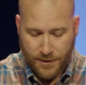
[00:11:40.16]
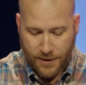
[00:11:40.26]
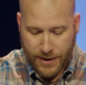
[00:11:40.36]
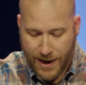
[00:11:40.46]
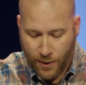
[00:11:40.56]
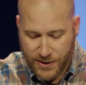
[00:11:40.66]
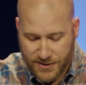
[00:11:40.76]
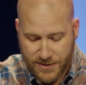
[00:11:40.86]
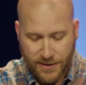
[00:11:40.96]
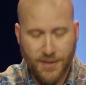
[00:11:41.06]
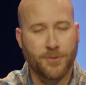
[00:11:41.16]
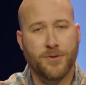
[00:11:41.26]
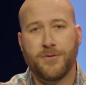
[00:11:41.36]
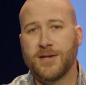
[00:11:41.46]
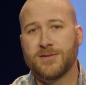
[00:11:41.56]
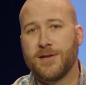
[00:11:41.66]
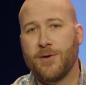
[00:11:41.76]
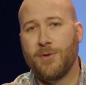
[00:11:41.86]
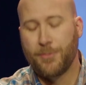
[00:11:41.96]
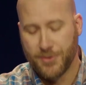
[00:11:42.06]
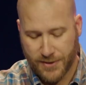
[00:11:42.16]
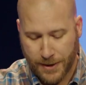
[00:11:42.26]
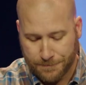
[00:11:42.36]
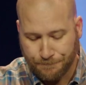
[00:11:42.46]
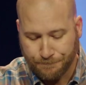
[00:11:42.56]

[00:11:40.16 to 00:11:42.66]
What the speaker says: on how we see them or the things that they represent.